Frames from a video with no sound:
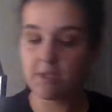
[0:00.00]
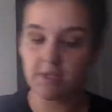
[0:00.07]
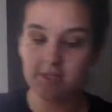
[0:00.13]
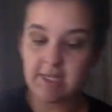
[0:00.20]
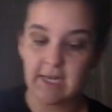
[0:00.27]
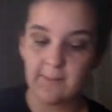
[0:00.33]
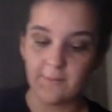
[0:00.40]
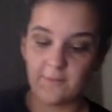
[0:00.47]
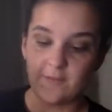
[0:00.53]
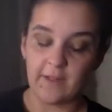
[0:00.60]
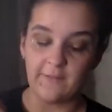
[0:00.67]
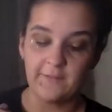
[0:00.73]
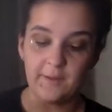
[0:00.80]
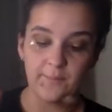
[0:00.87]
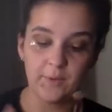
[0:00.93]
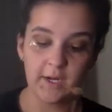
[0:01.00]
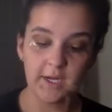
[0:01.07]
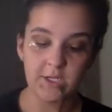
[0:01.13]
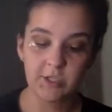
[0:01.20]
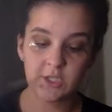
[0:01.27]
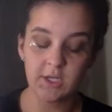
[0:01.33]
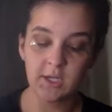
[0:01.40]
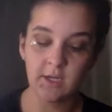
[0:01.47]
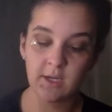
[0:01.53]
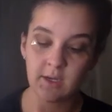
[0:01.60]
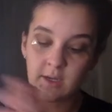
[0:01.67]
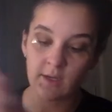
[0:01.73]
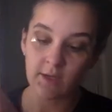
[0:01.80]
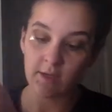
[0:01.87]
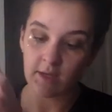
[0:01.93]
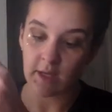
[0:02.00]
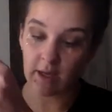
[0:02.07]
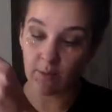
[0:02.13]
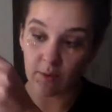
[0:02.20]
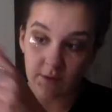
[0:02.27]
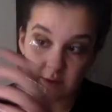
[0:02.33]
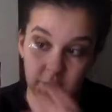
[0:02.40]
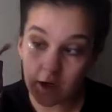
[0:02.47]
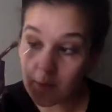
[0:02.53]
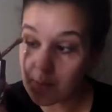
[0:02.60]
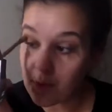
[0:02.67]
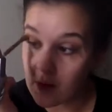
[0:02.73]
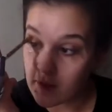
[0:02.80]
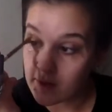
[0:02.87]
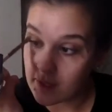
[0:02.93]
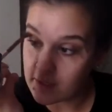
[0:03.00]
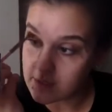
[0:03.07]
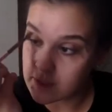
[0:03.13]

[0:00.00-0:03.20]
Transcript: same fluffy brush and with no product